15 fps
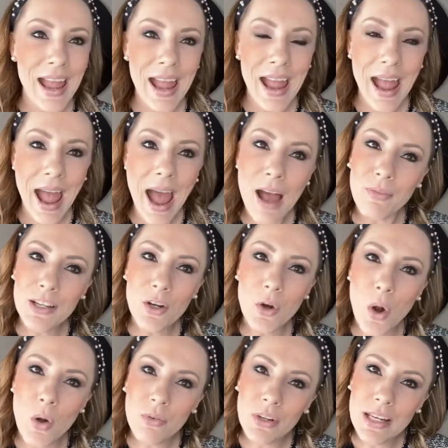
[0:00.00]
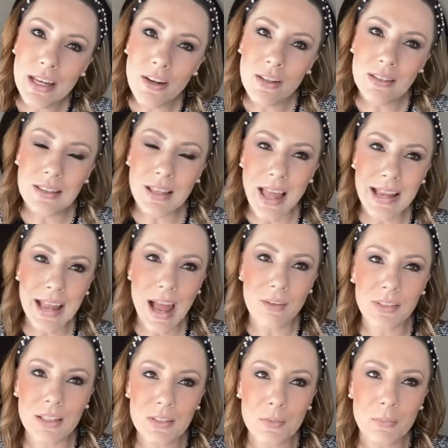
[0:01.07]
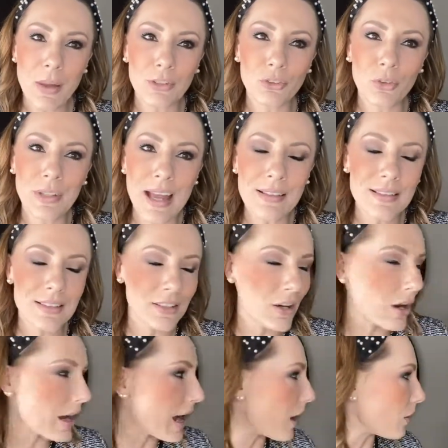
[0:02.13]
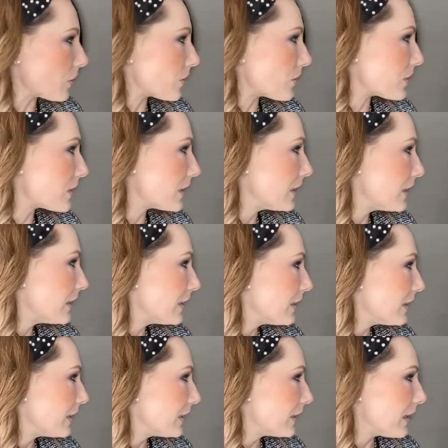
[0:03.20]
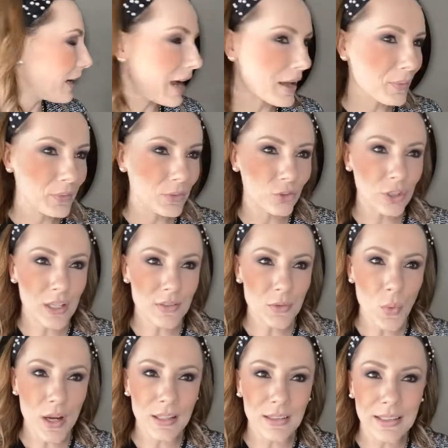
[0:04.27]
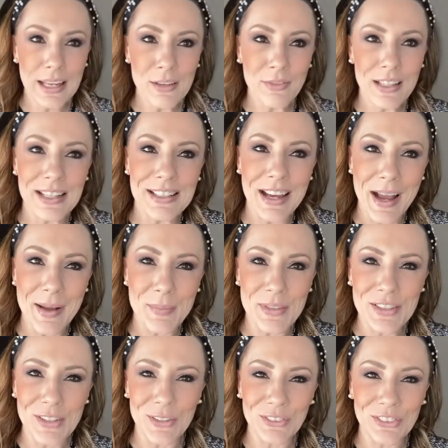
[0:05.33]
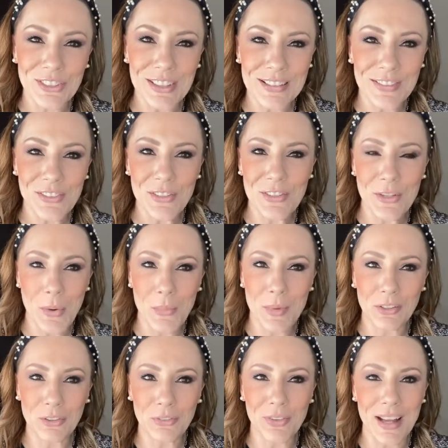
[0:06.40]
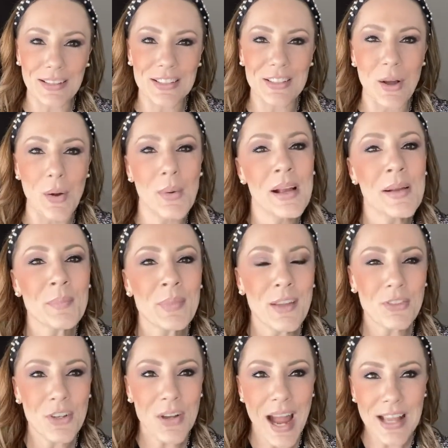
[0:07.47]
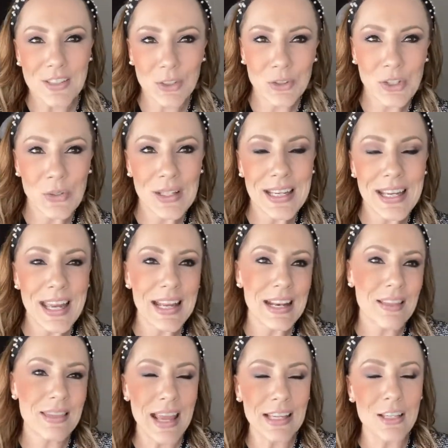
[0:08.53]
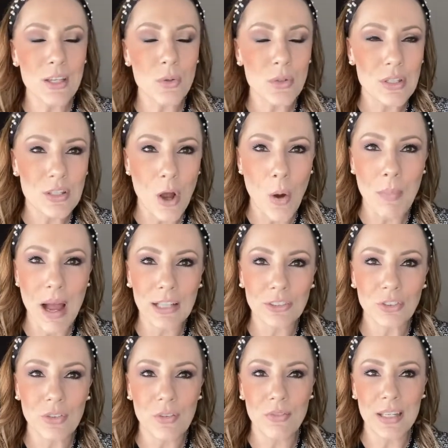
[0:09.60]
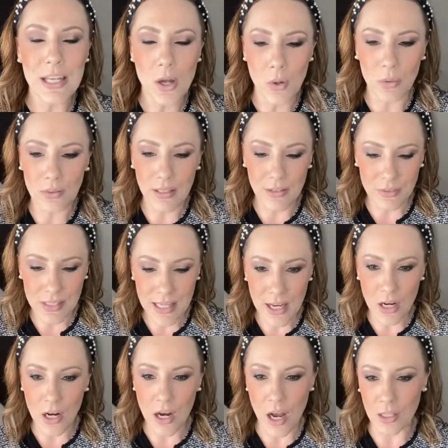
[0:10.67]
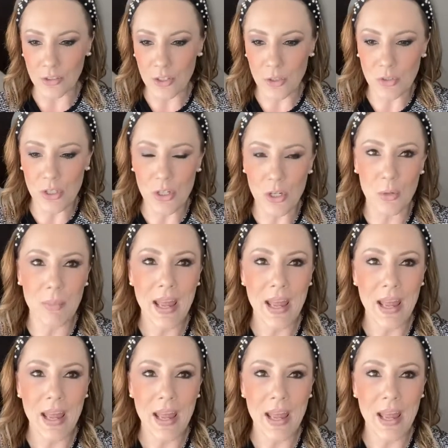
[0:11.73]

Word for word: Having her over here is like having a special guest in our house she doesn't want to leave anytime soon. She's just so much fun. So if you guys are tuning in, thank you so much. The video lives here on YouTube